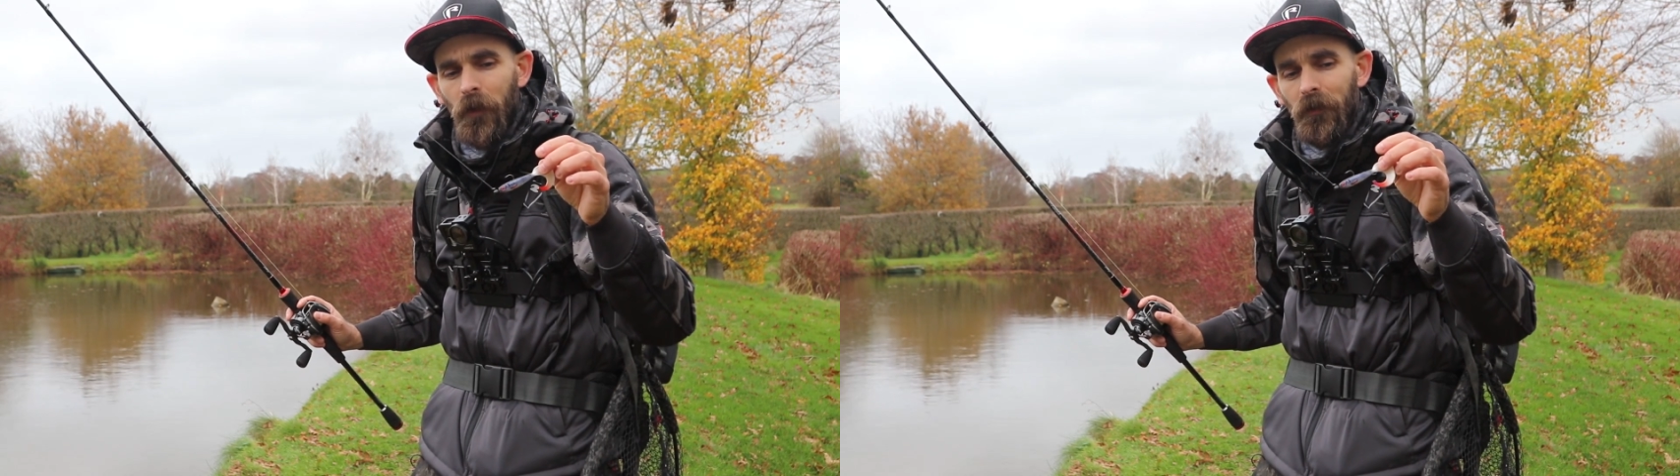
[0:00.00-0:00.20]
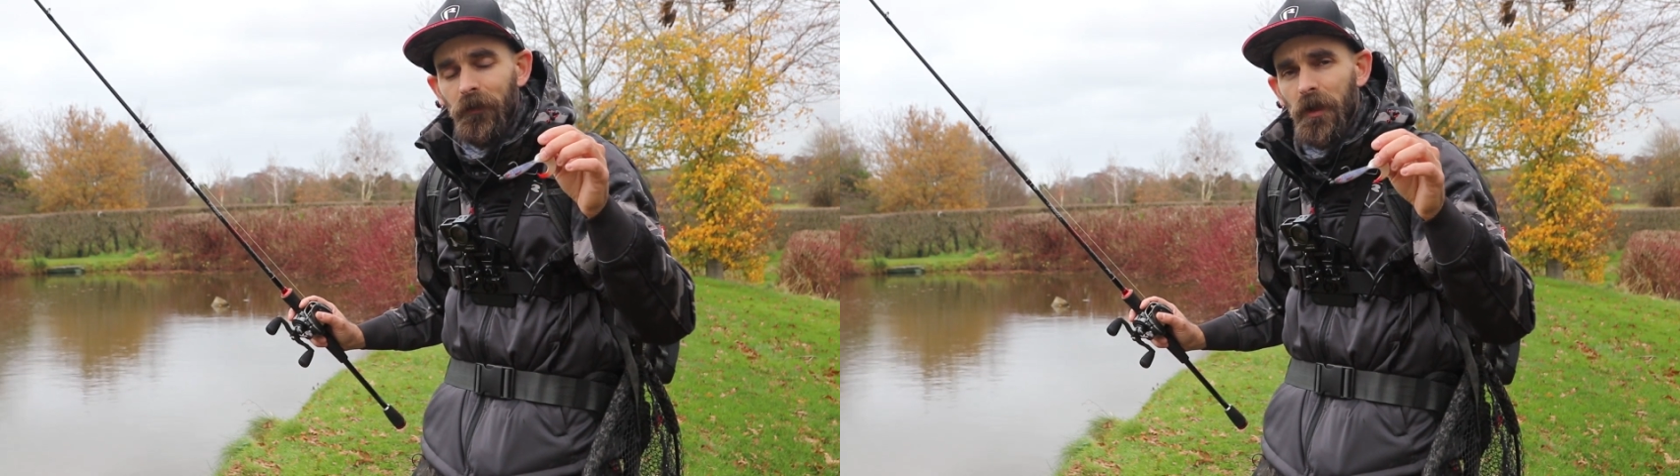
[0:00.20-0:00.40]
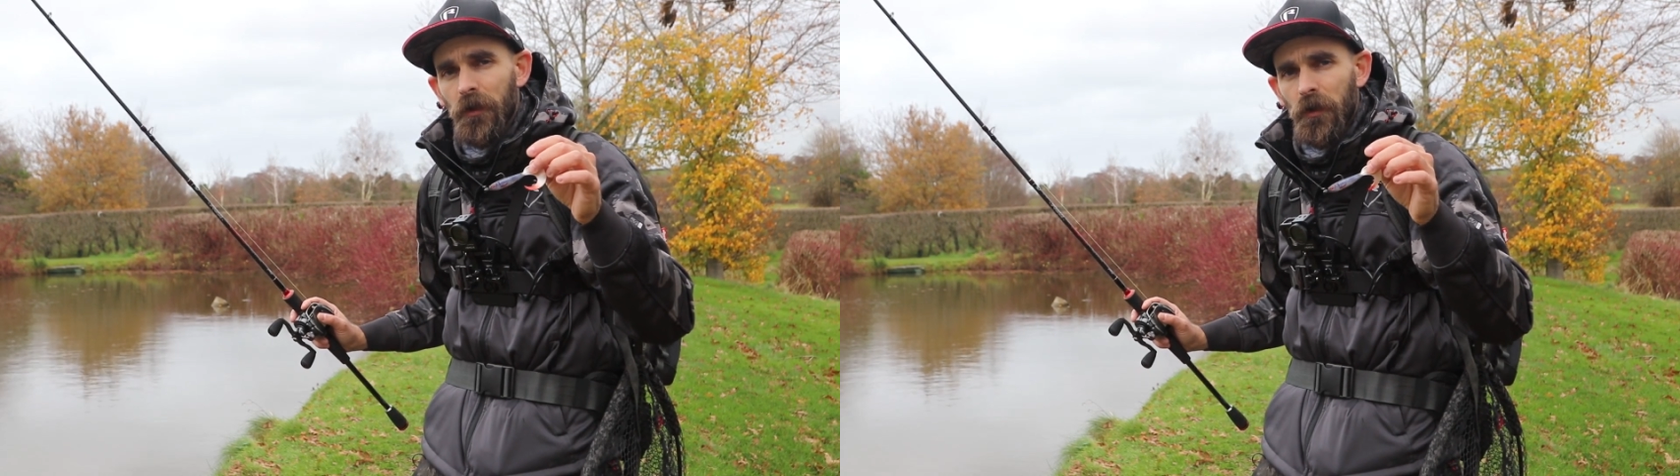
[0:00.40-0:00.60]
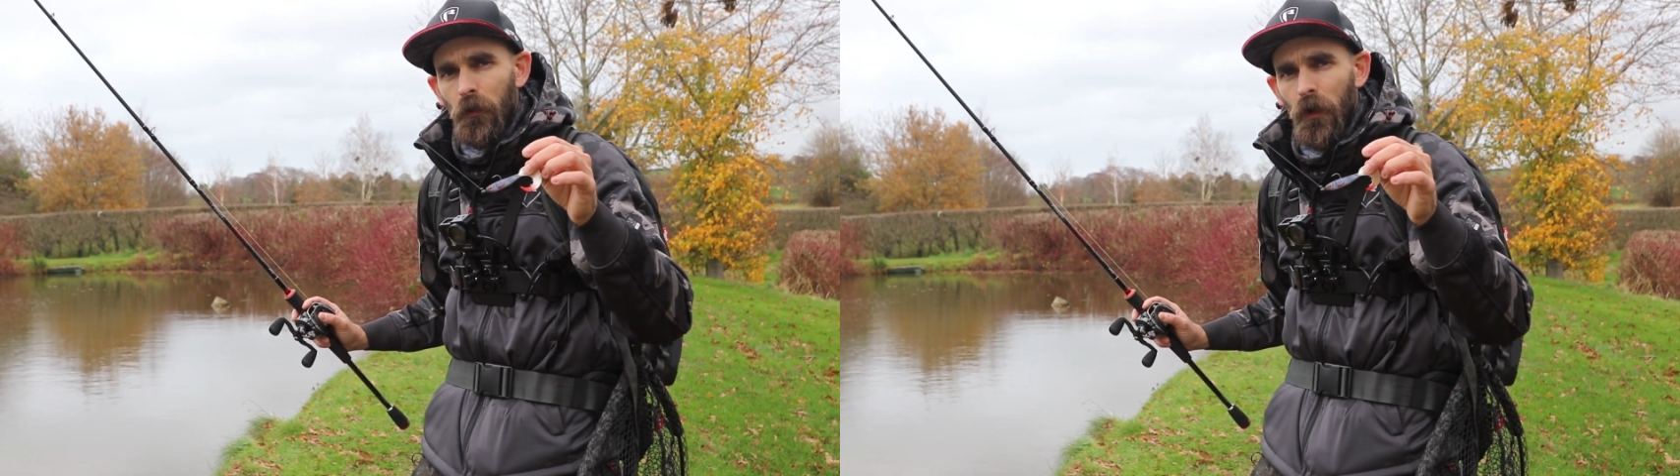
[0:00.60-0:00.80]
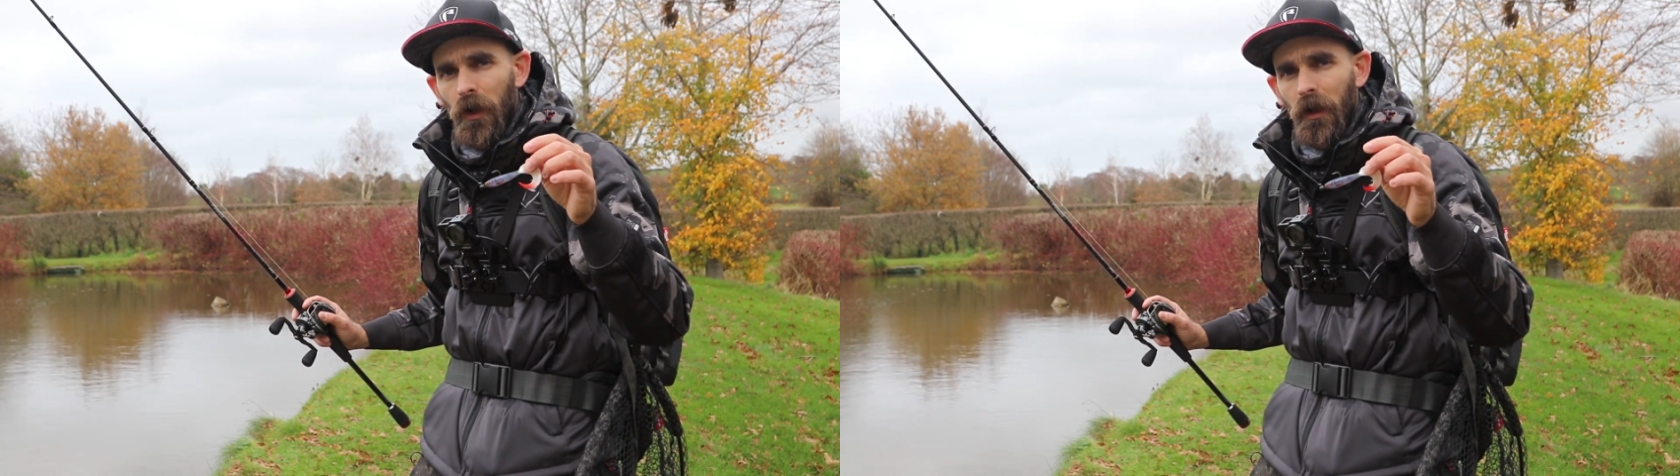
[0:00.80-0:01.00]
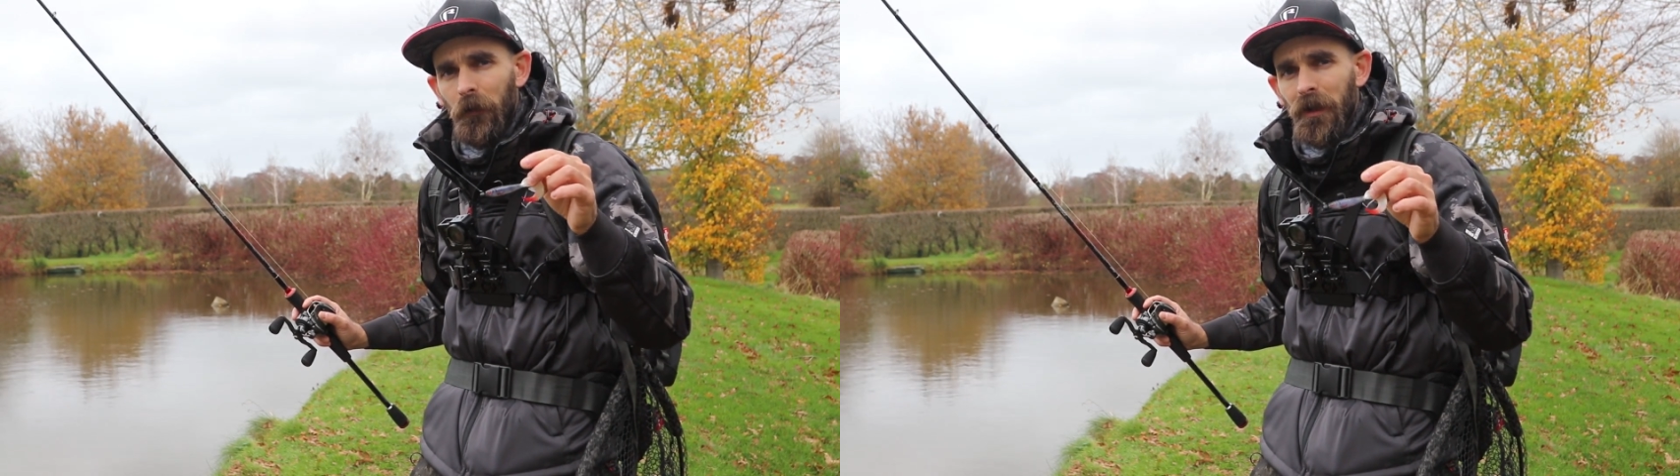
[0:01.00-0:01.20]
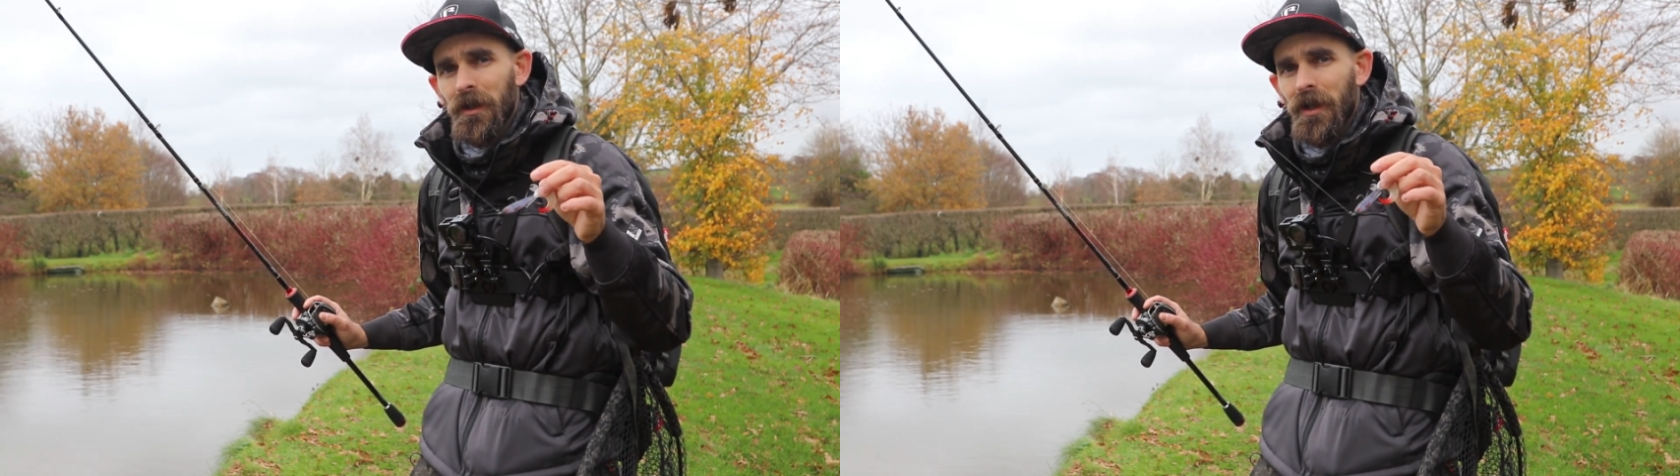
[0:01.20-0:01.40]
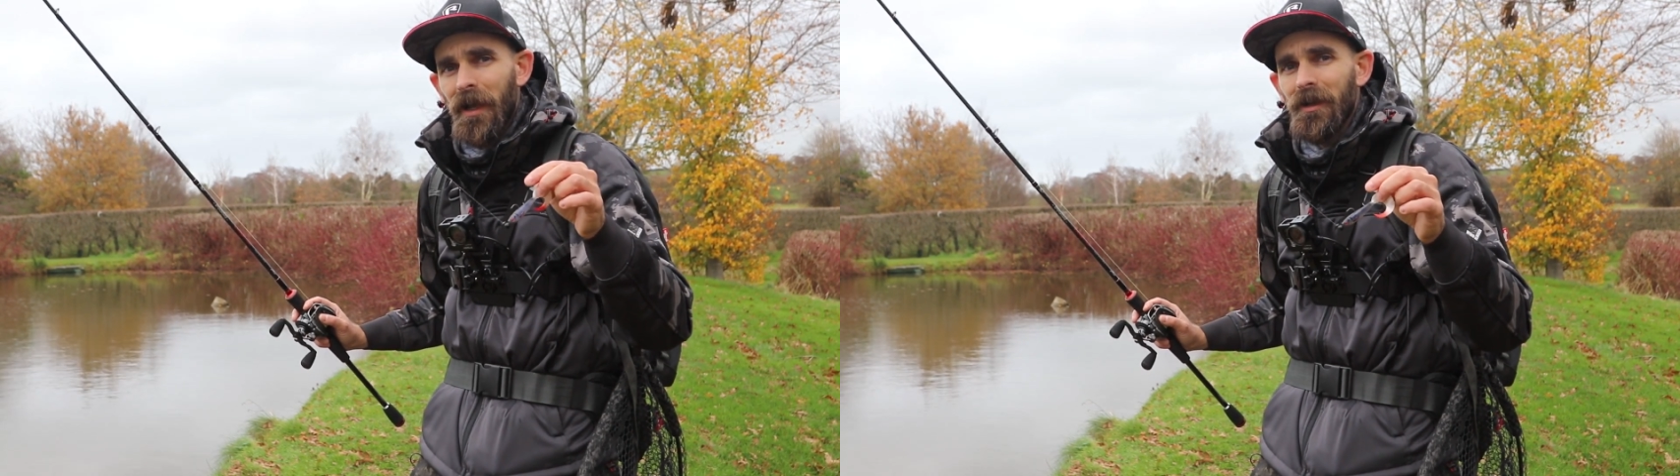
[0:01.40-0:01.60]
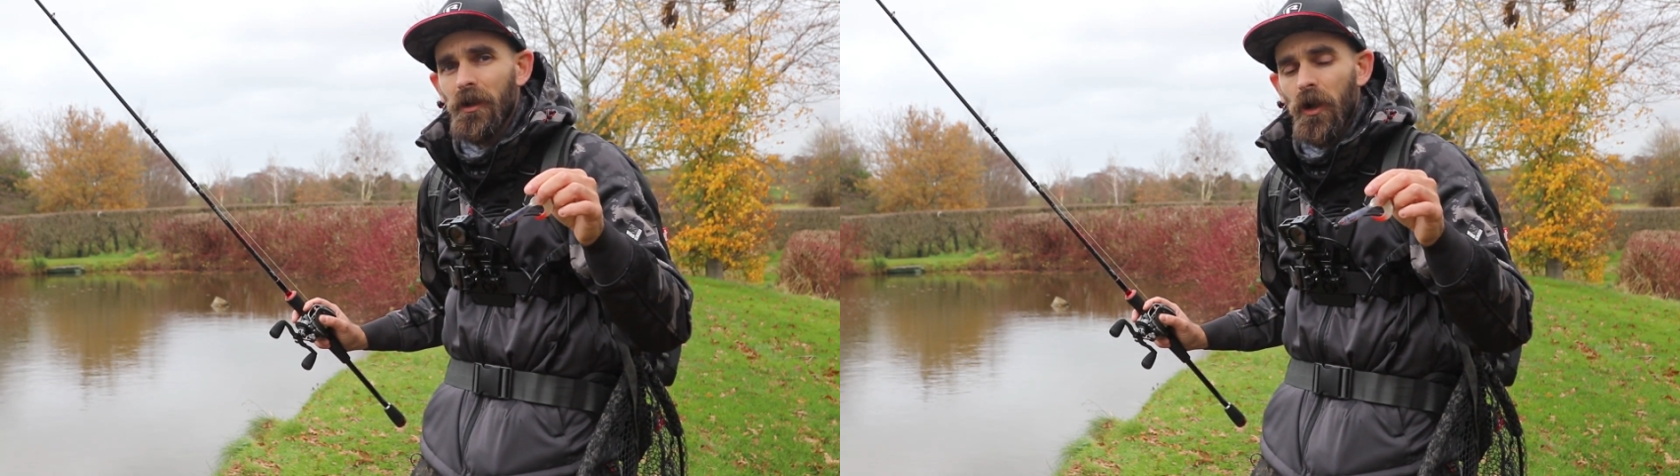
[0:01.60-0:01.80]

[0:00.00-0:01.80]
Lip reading: If this doesn't work, I'm going to change